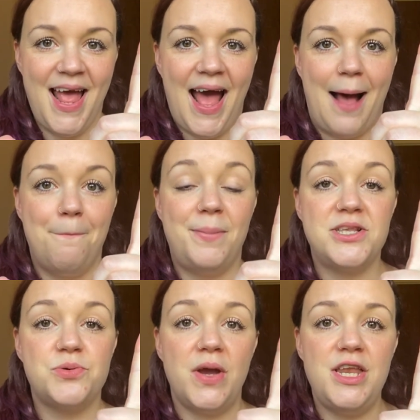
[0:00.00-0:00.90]
And
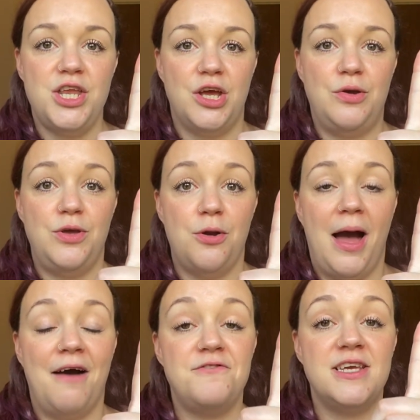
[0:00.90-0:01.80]
between you, you
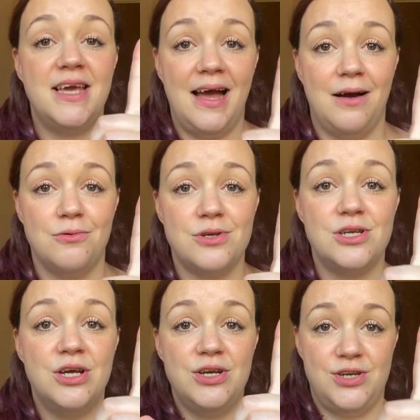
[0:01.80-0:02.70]
have to count
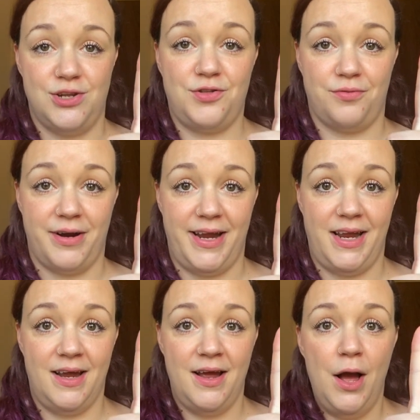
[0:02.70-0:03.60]
to 3.
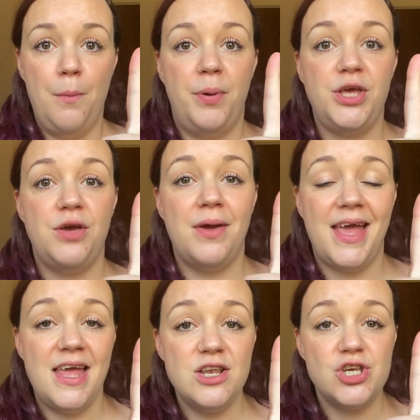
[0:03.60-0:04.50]
But you
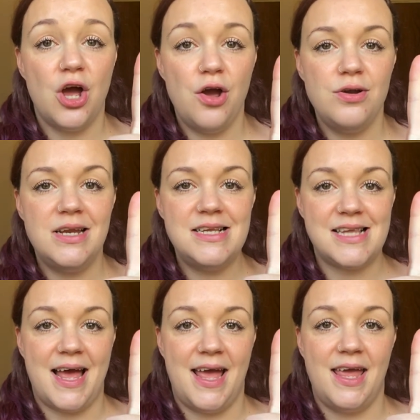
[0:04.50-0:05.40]
each only
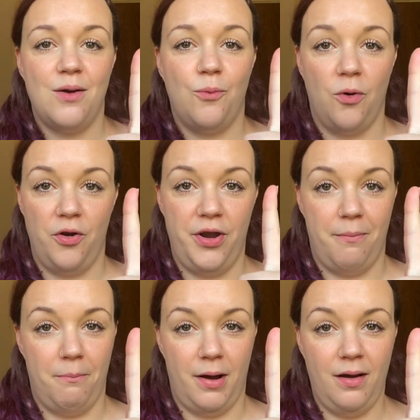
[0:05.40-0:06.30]
say one
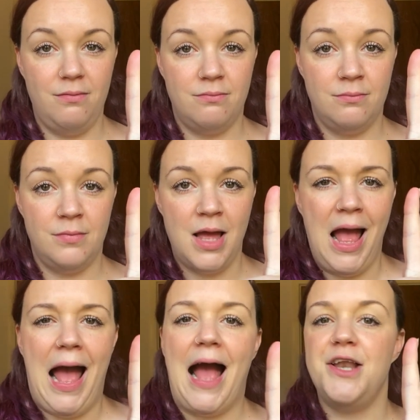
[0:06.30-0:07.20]
number
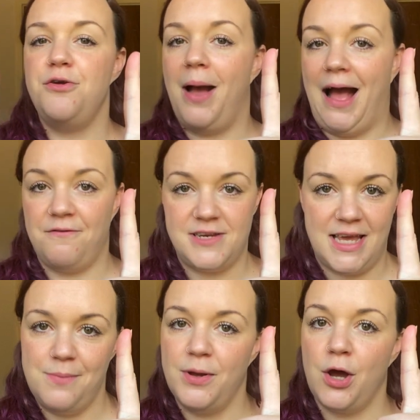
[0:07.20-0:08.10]
and you have to
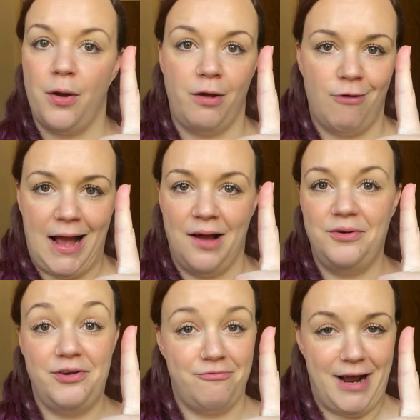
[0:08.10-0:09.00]
keep it going round
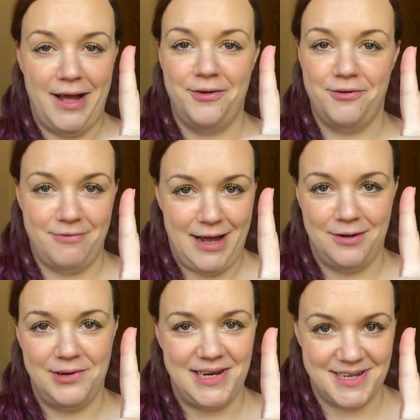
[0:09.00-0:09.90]
and round and
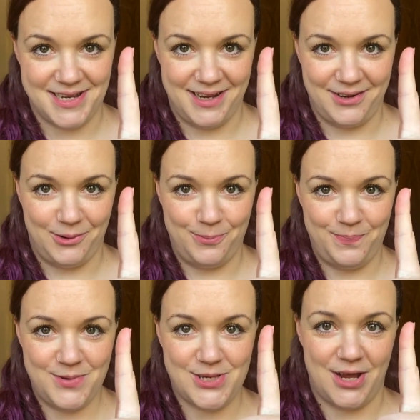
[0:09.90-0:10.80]
round in a circle.
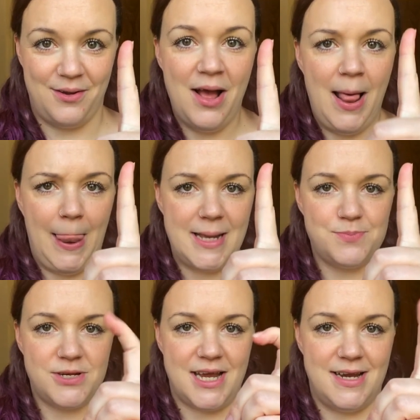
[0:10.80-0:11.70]
So let's
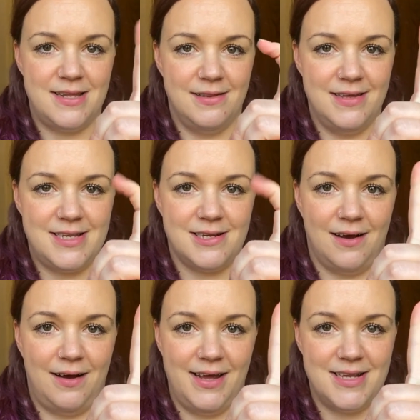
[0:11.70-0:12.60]
pretend this
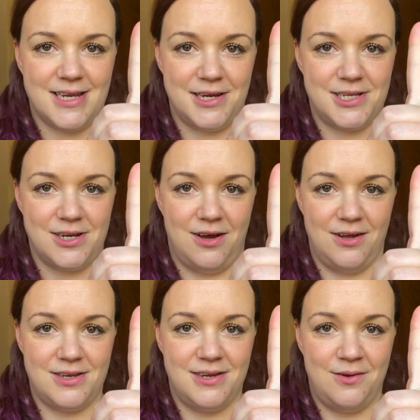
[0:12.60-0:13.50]
guy is going to
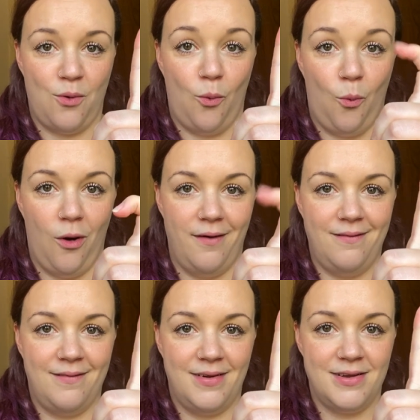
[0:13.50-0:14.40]
start. 1,
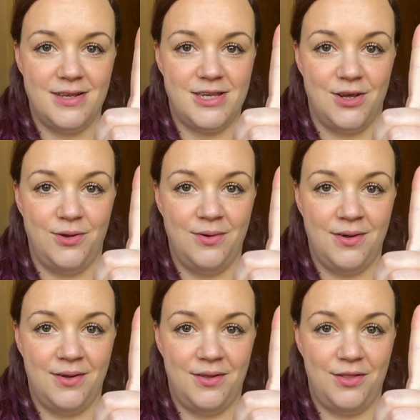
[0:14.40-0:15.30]
2,
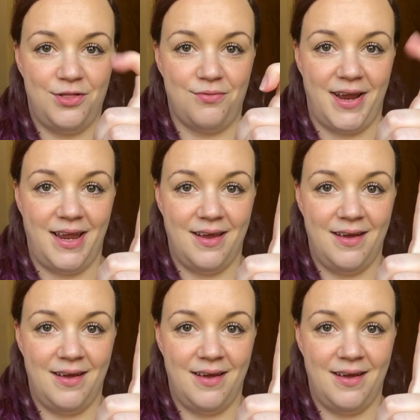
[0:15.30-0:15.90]
3.